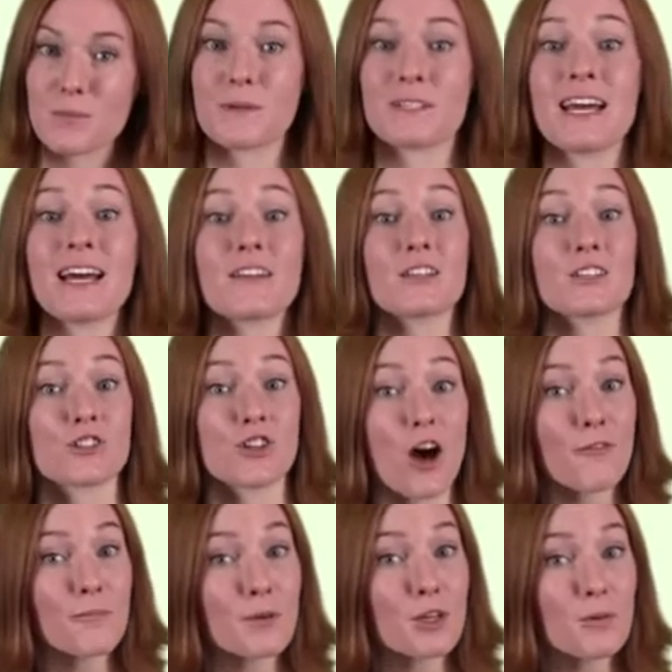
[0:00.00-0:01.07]
to protect the
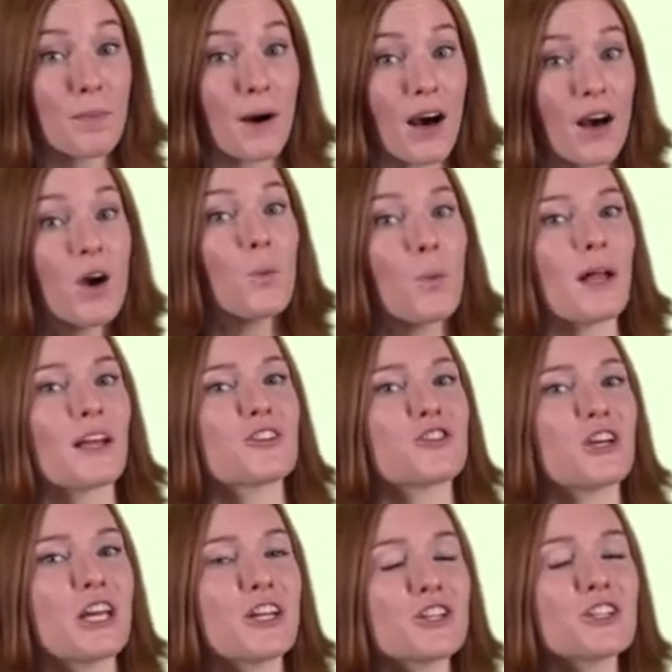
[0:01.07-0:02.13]
soft pupa while it
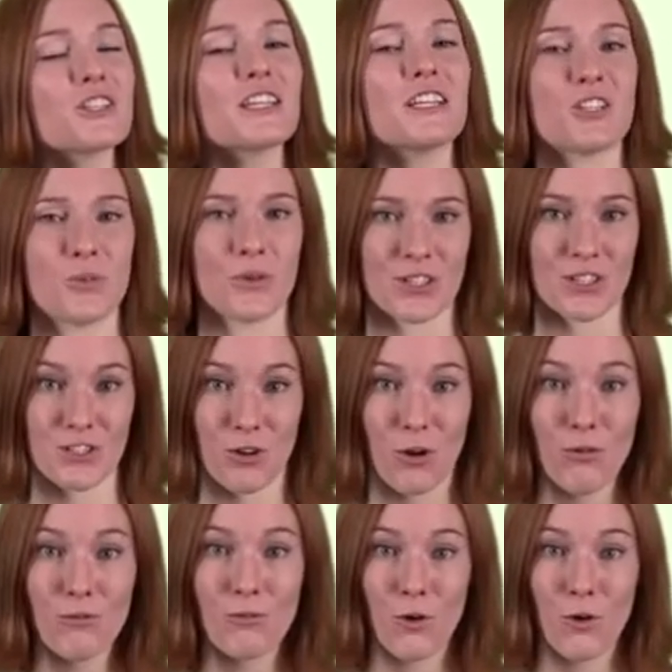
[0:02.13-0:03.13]
changes into its adult